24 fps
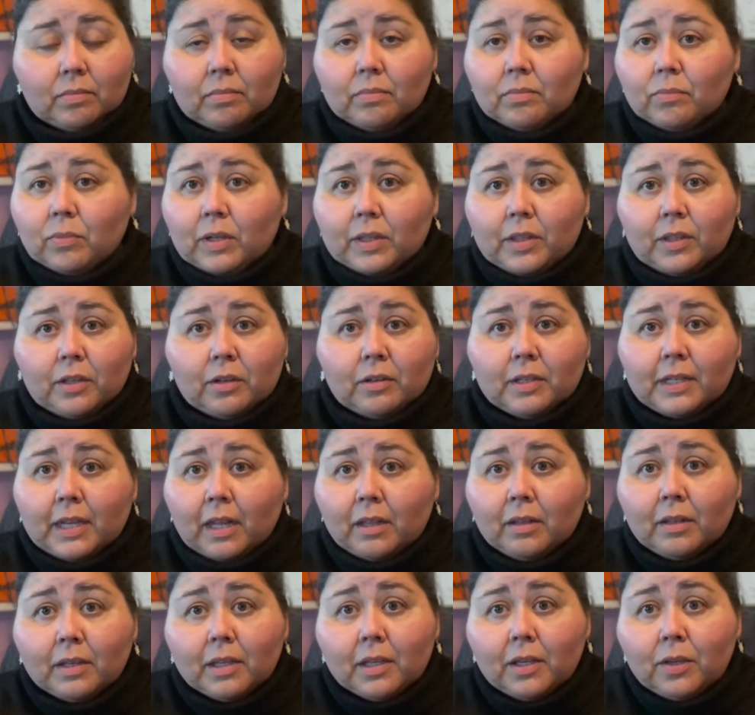what they're
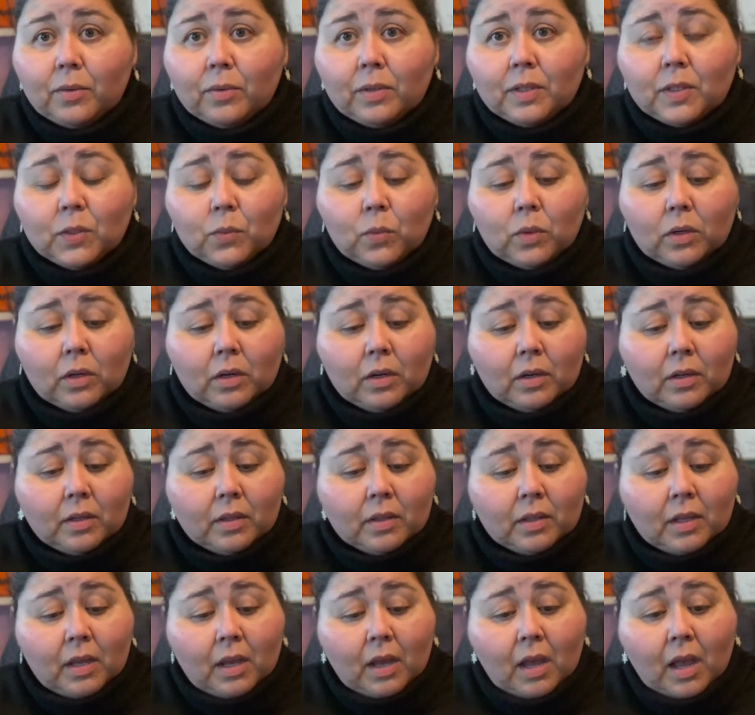telling you it's worth.
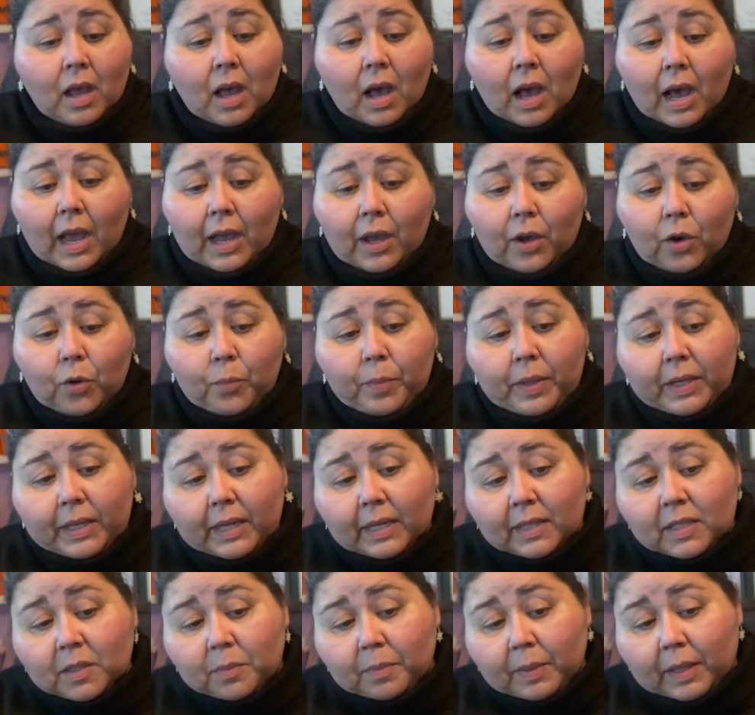I hope it
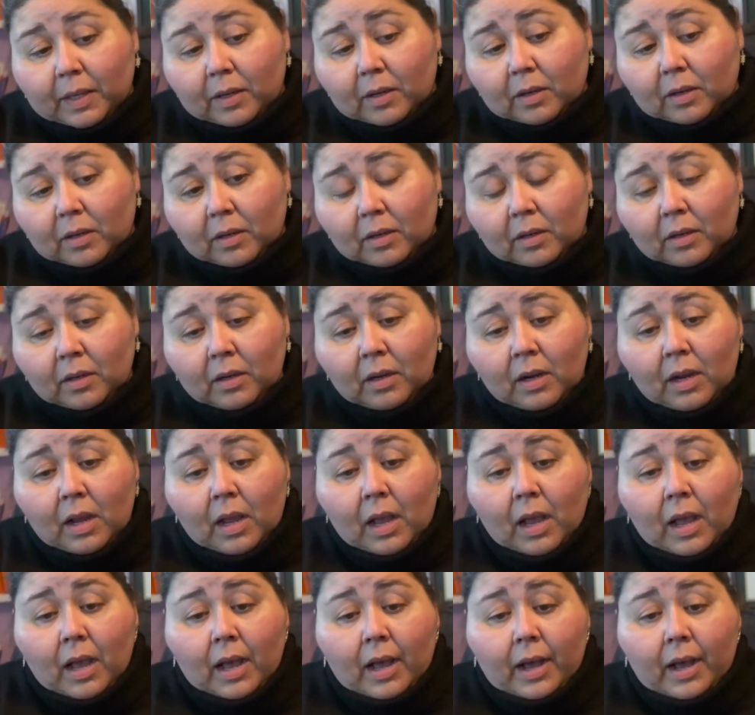gets better.
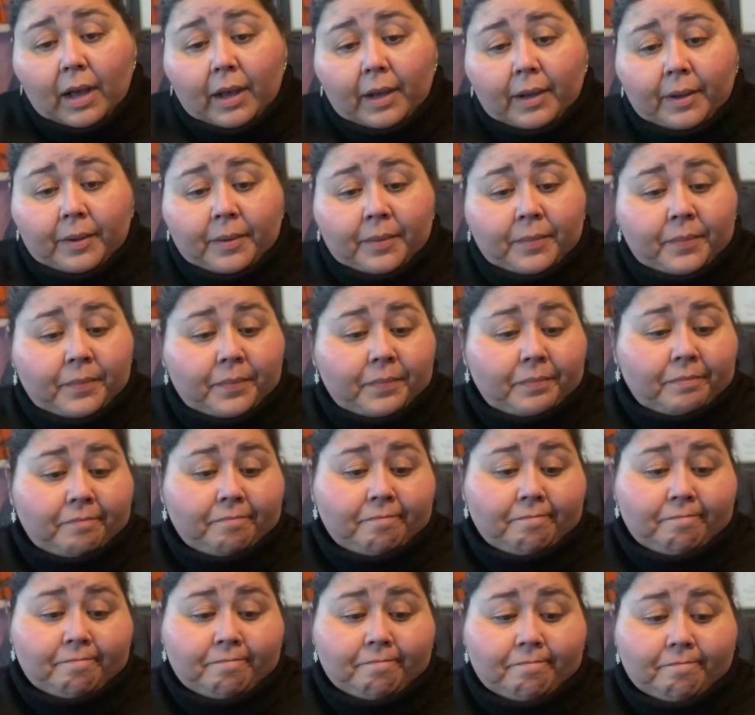Um,
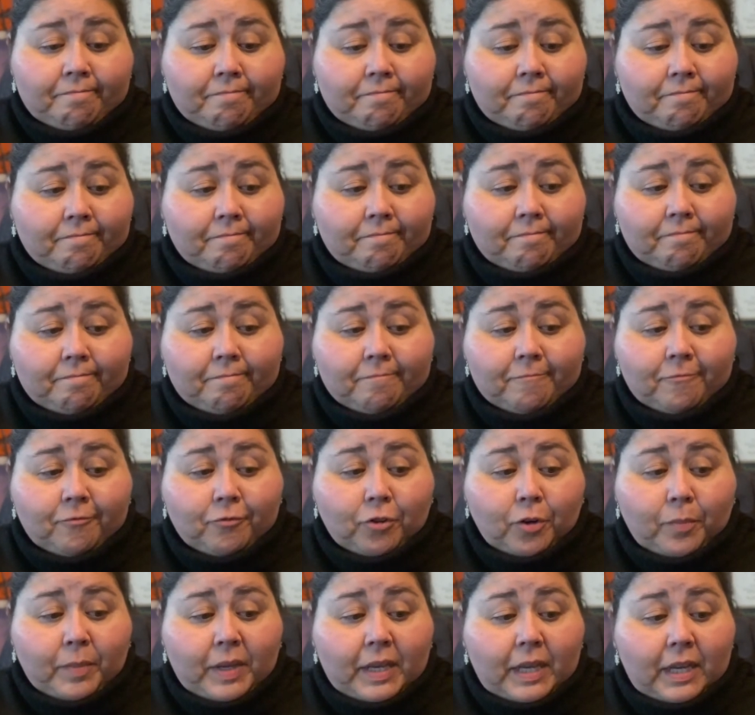
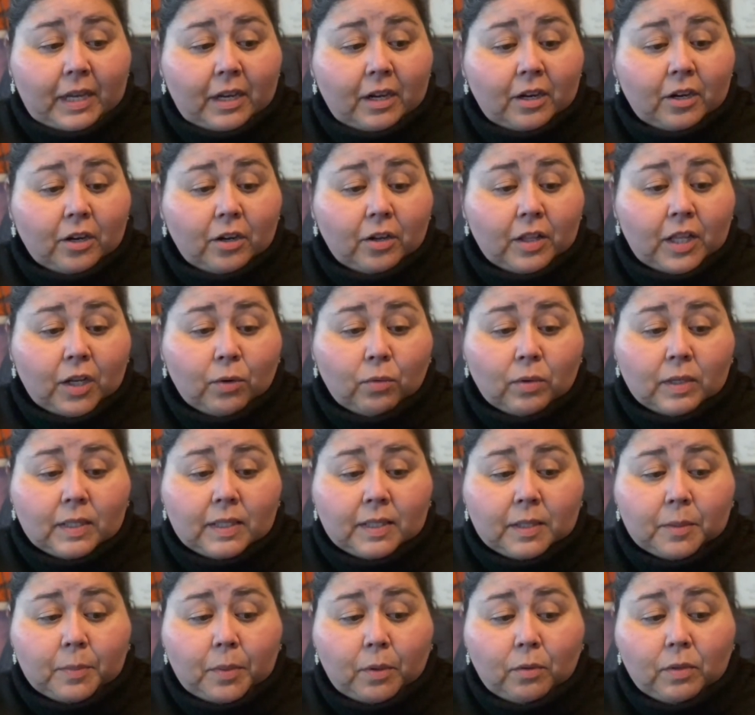from here, there was
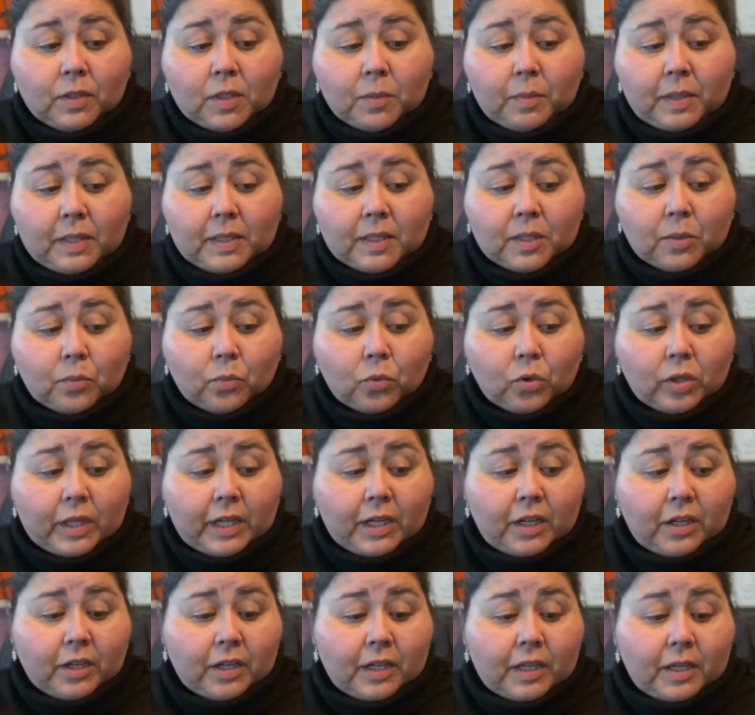supposed to be some really
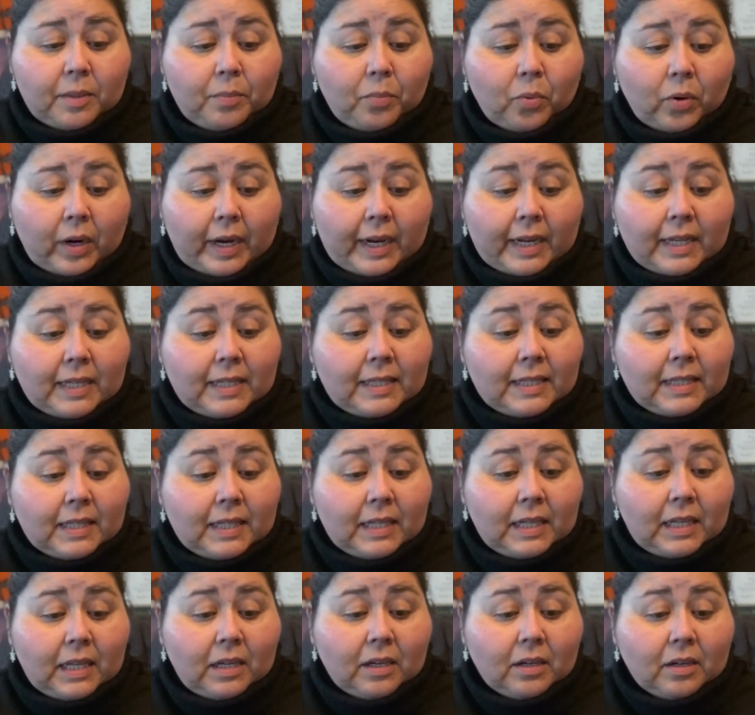good brands in
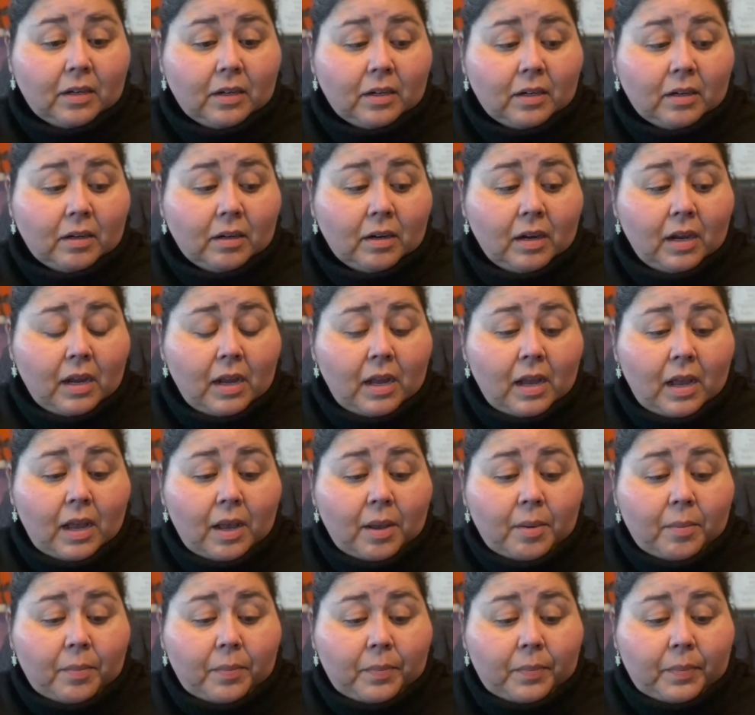here,
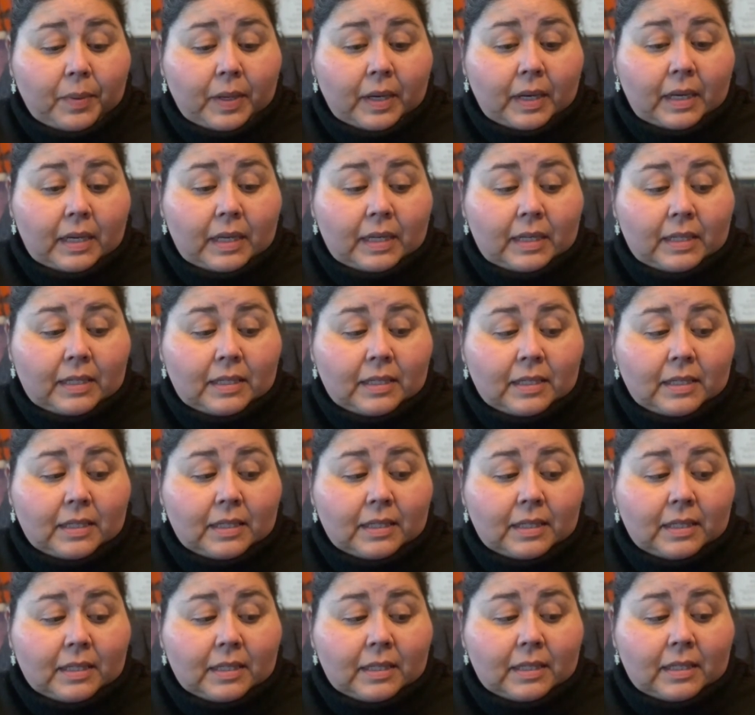
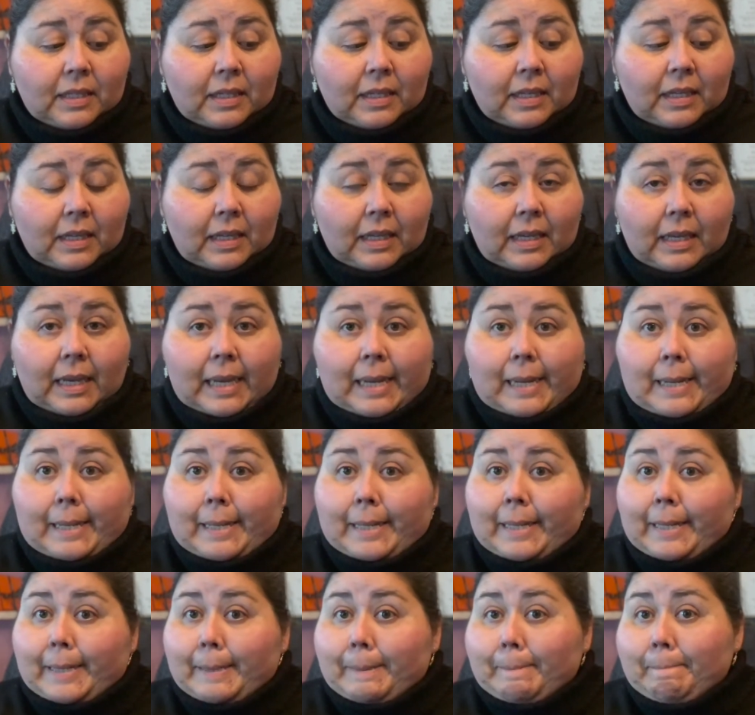but
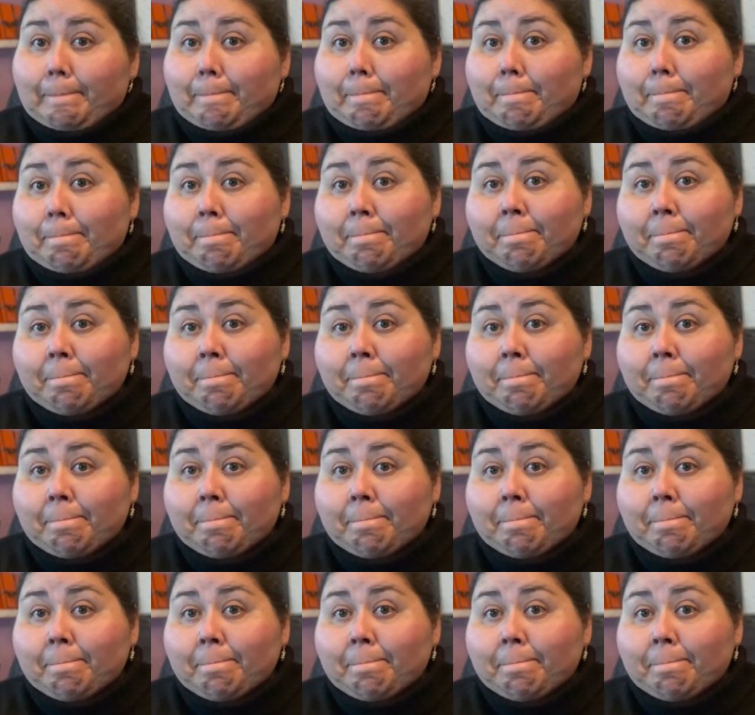I'm